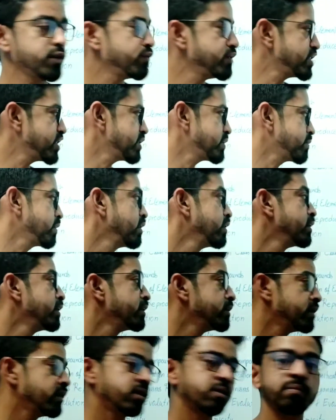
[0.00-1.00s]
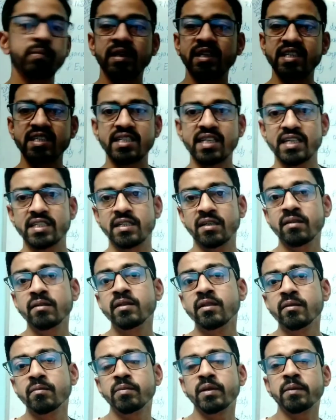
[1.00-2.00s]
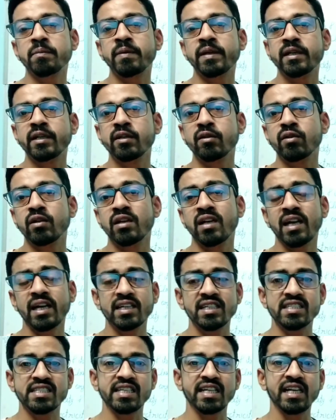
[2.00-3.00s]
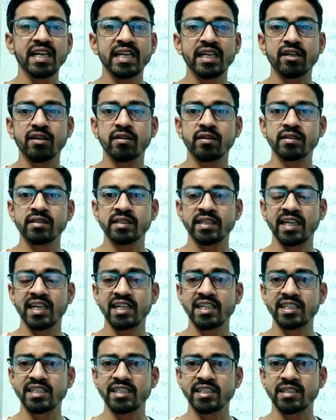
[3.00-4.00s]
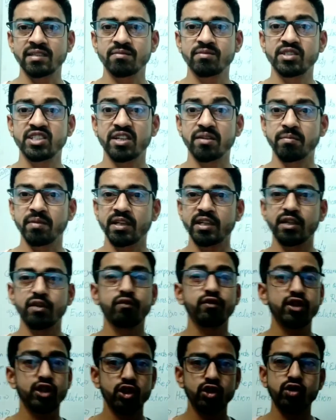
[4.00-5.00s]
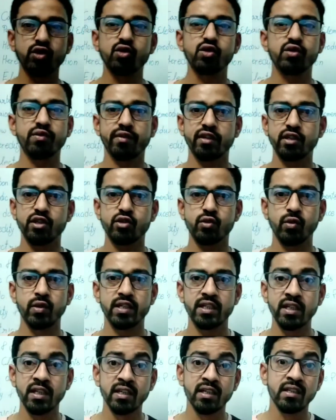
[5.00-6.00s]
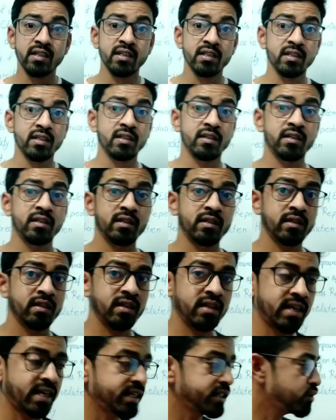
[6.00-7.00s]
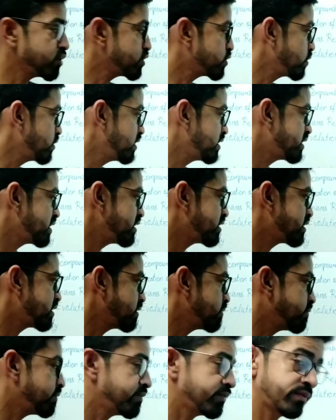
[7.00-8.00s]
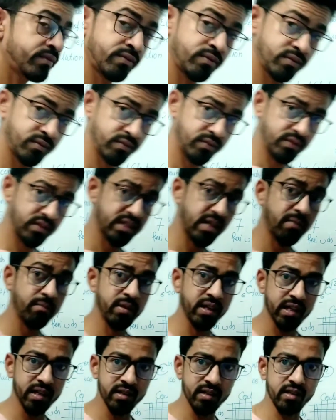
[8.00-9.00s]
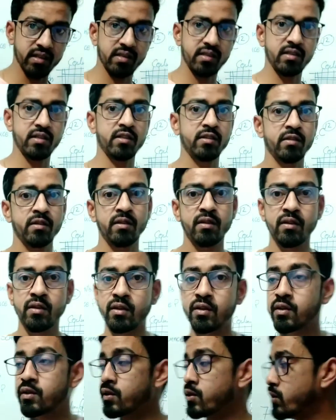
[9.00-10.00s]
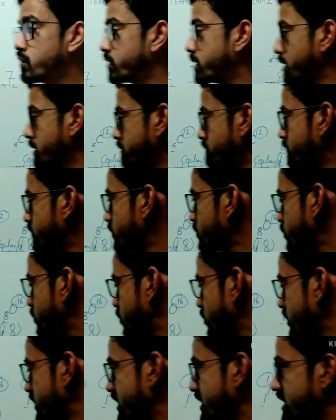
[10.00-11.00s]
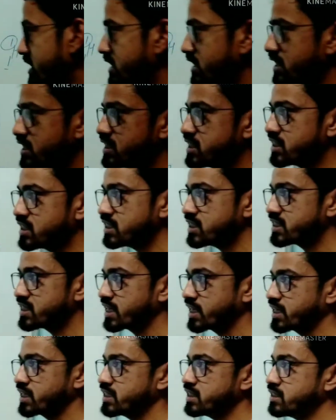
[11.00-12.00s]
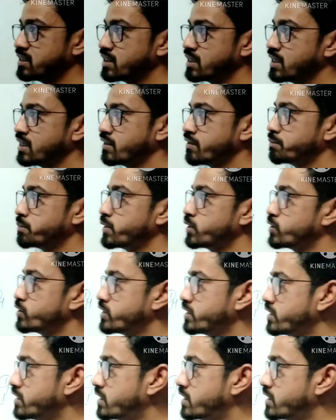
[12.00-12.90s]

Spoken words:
which is placed as a perpendicular, like a silicon, gallium, germanium, which is used for the solar light or solar system, semiconductors. Okay, so this is the second periodic